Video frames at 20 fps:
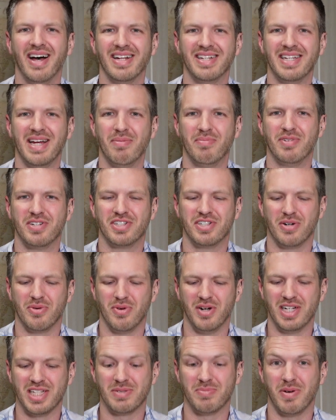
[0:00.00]
temperature
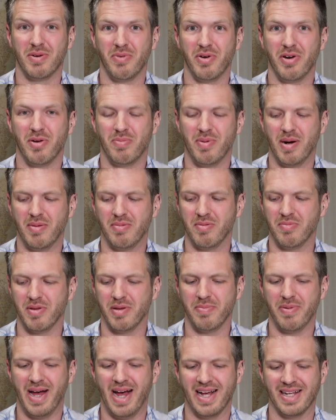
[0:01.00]
was, but we were probably
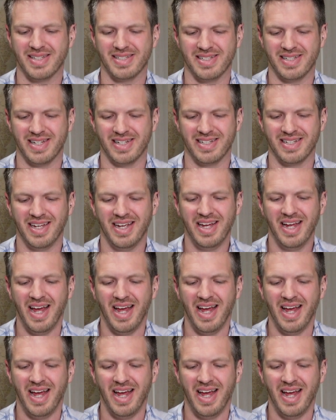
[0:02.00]
past it.